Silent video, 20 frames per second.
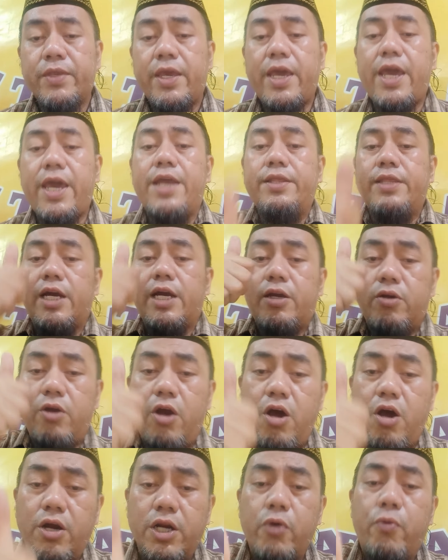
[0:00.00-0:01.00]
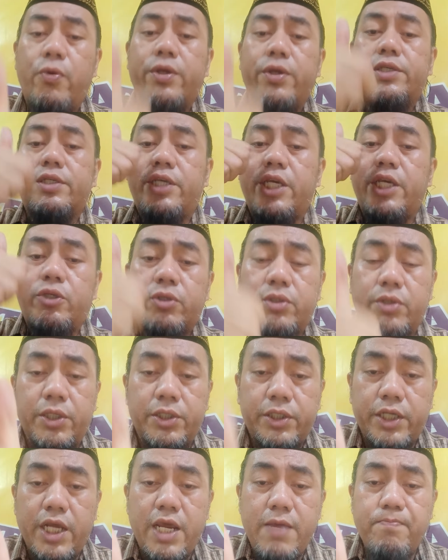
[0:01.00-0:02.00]
And the glory which Jesus
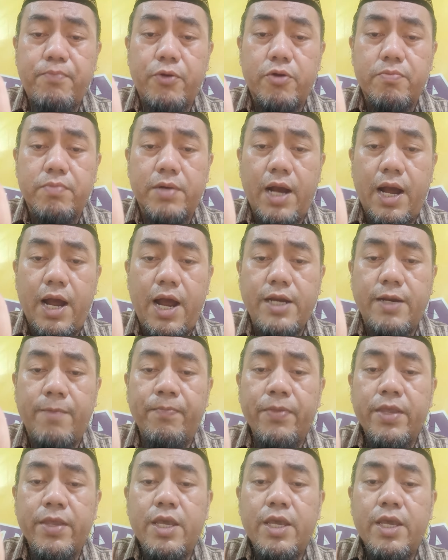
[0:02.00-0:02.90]
received from God